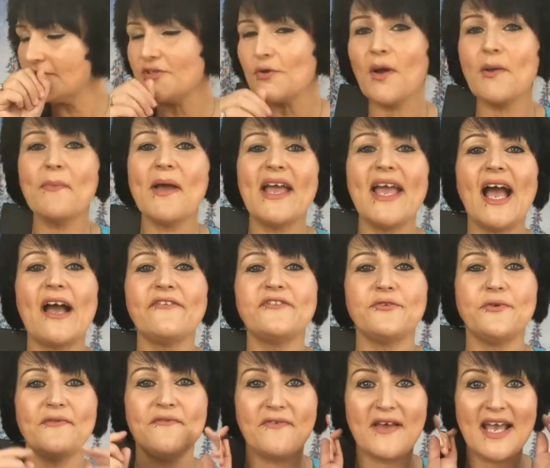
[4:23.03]
so I may have
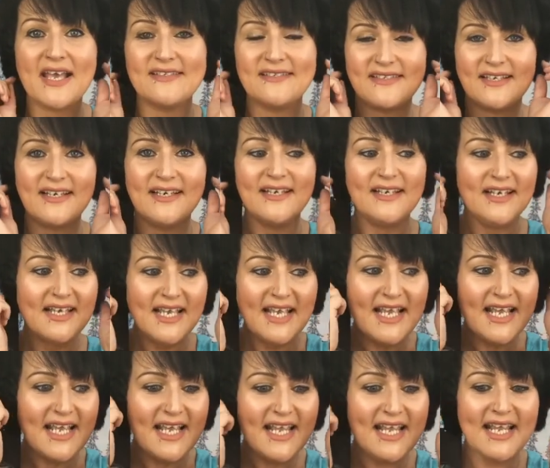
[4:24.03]
to invest
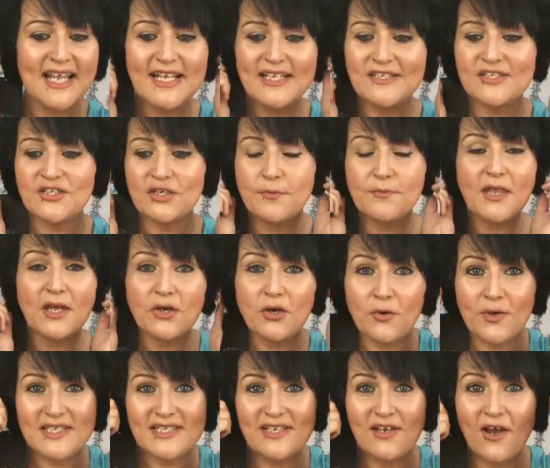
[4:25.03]
in some that
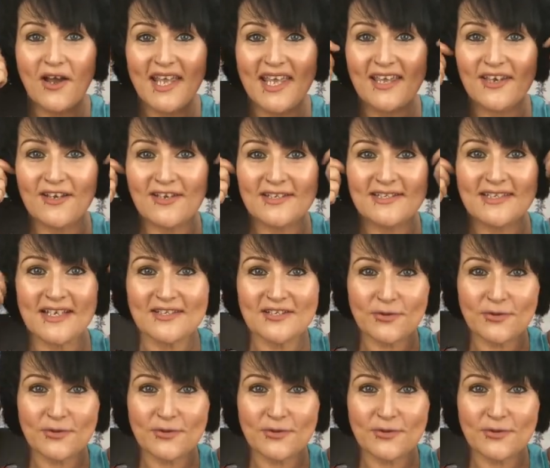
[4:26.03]
go in your ears